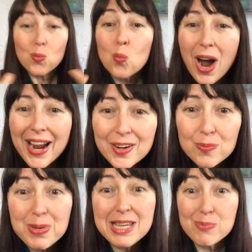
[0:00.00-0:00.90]
why do
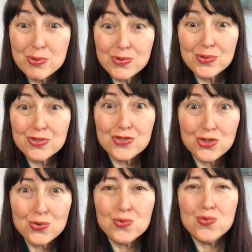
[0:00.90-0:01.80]
people
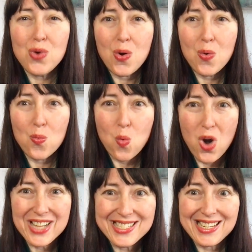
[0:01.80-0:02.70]
do
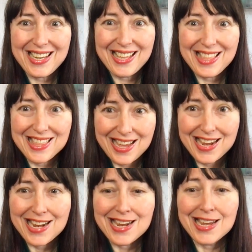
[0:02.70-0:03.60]
what
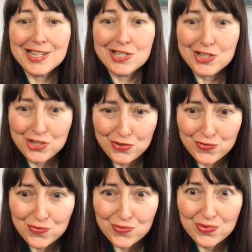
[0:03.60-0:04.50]
they
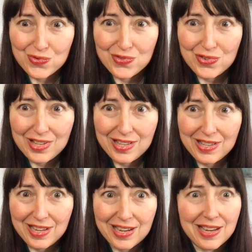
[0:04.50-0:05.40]
do?
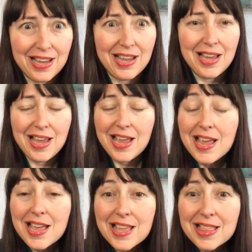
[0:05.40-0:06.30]
Like,
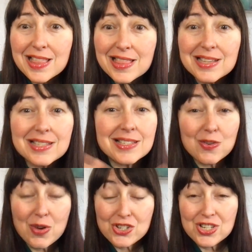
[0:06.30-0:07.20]
this is a
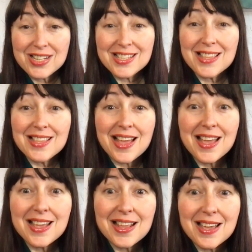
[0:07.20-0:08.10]
question
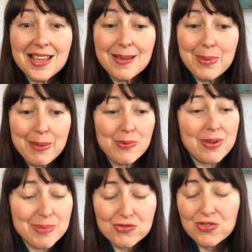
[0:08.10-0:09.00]
that people
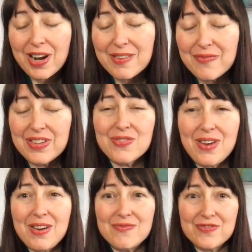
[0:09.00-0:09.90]
have been trying to figure
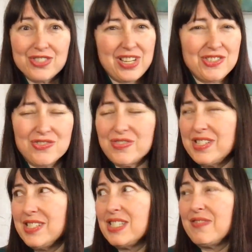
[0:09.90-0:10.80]
out for
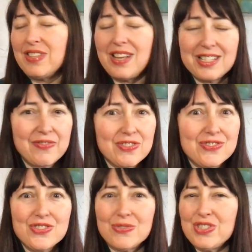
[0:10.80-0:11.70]
centuries.
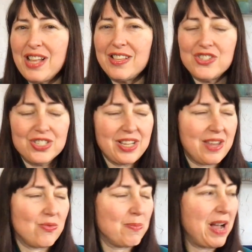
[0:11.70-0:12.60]
Philosophers, sociologists,
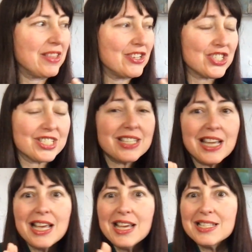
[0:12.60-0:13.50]
anthropologists,
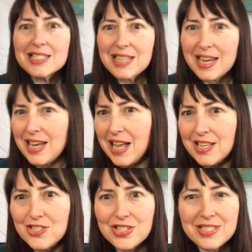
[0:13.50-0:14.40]

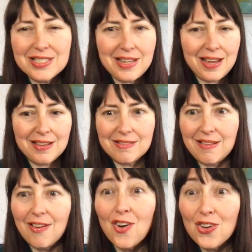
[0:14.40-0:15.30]
psychologists, and
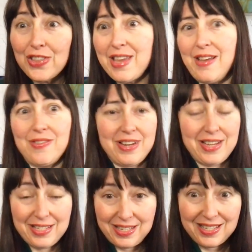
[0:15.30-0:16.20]
all the other
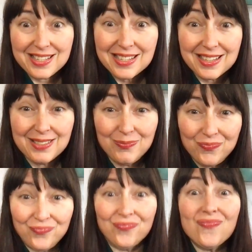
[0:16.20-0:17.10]
ists
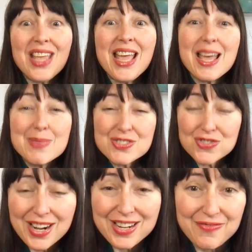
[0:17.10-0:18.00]
have been
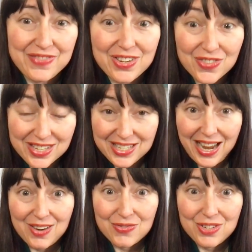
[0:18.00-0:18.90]
trying to figure this
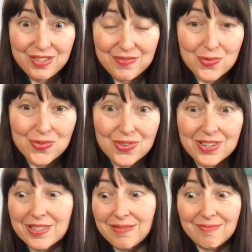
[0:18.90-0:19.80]
out
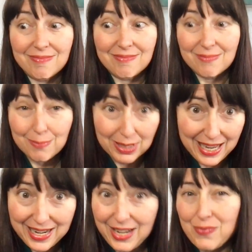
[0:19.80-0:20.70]
for
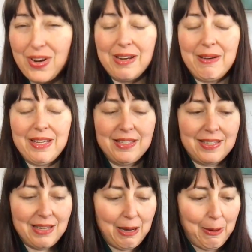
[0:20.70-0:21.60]
millennia, right? It's